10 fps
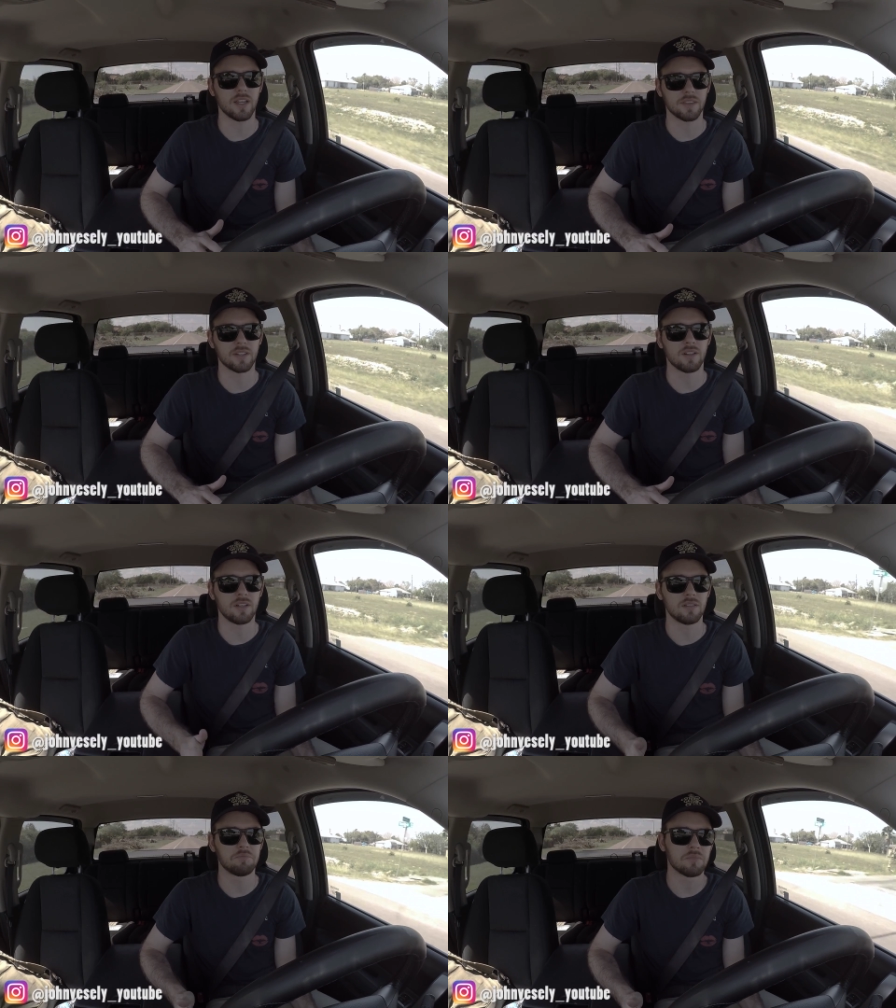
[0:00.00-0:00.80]

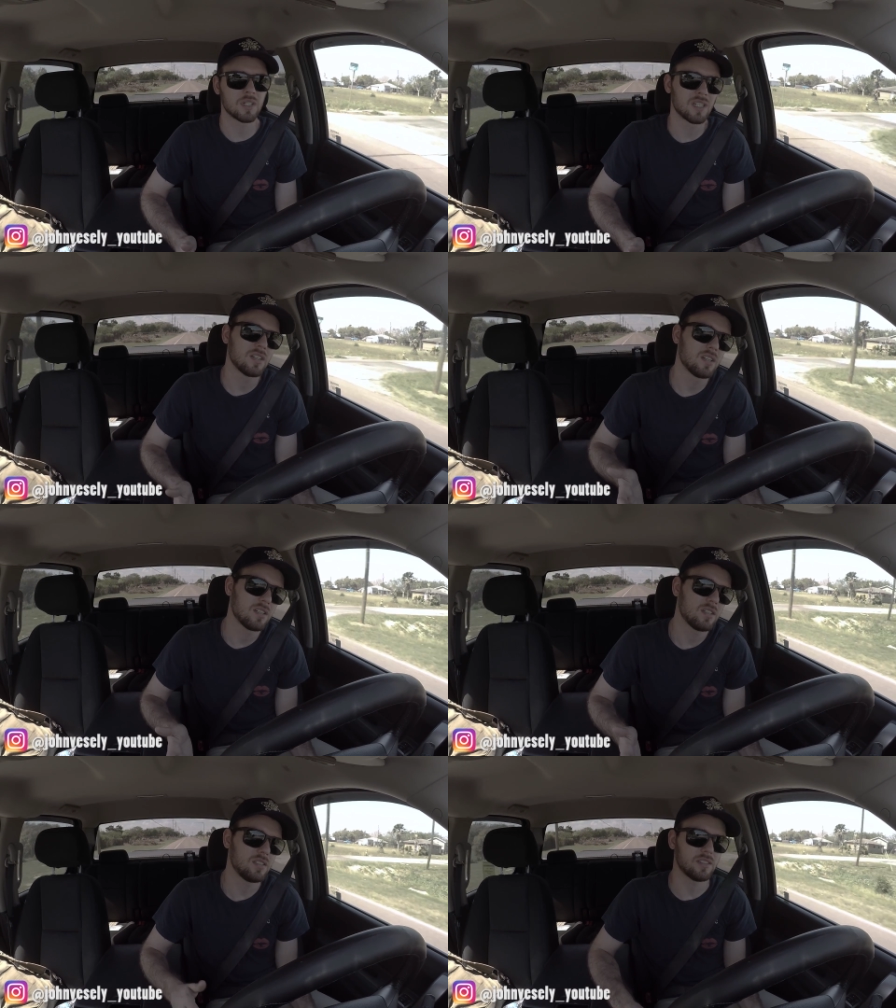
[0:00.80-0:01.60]

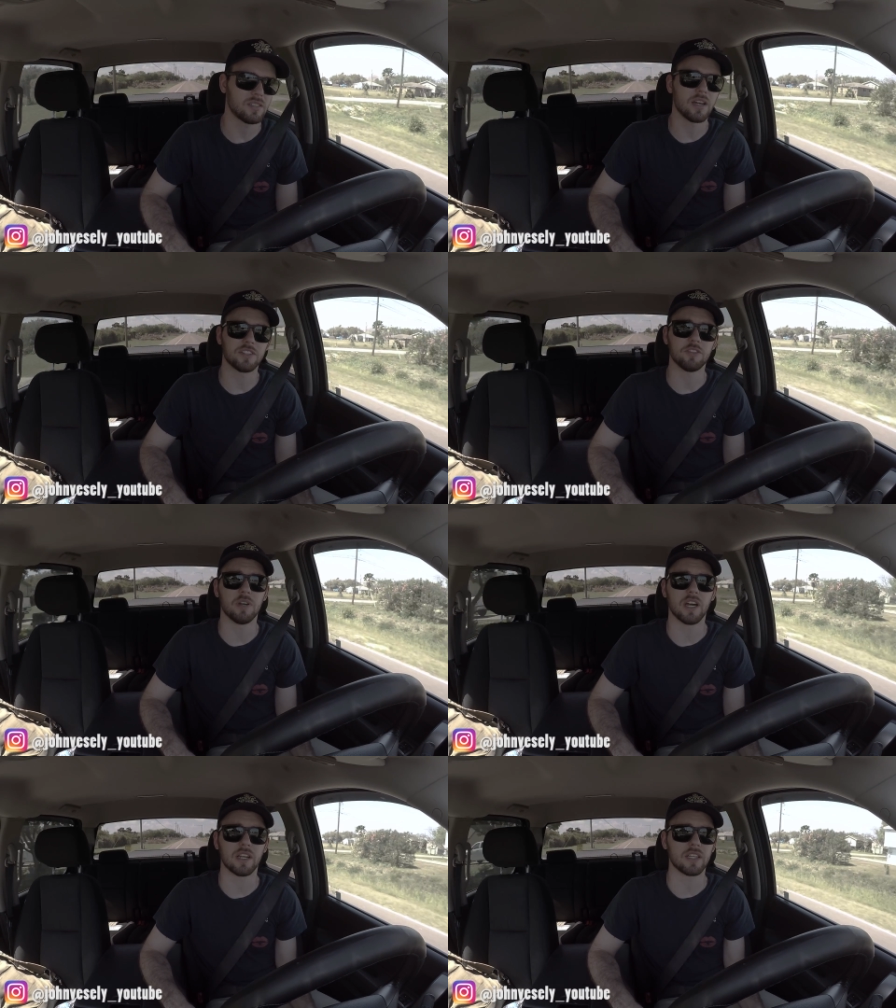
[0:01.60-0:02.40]
ethanol. That's not too
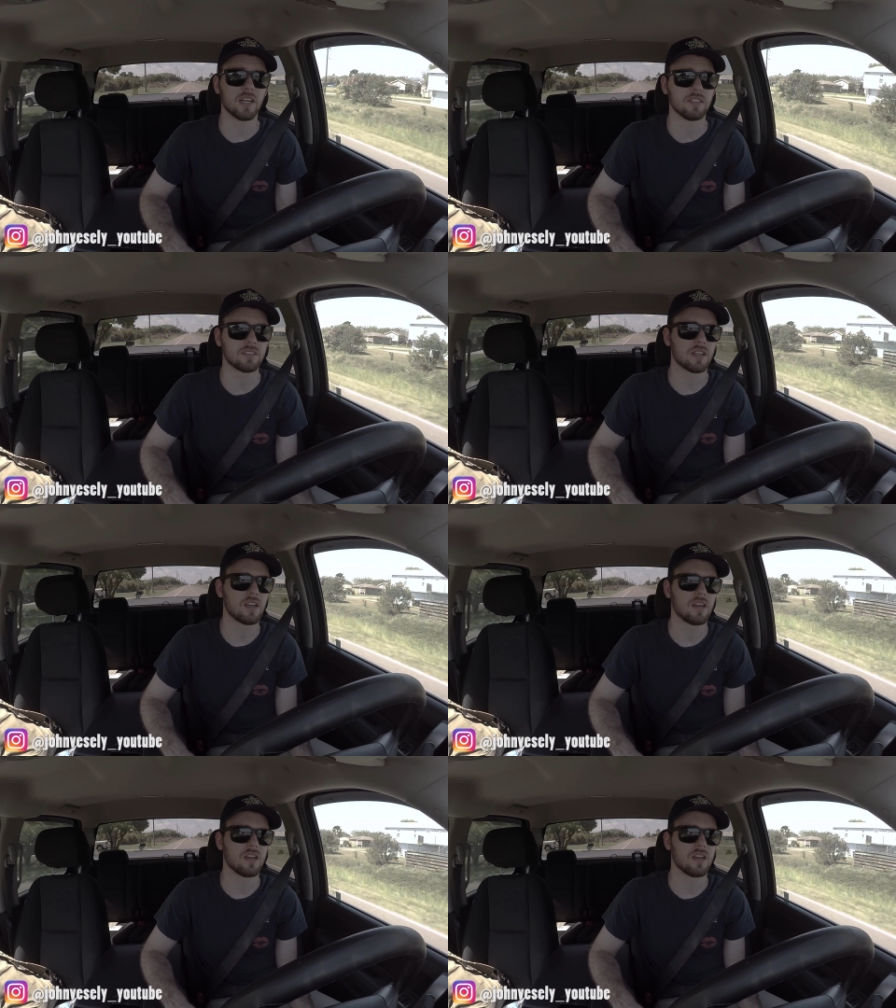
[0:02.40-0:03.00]
bad, I guess.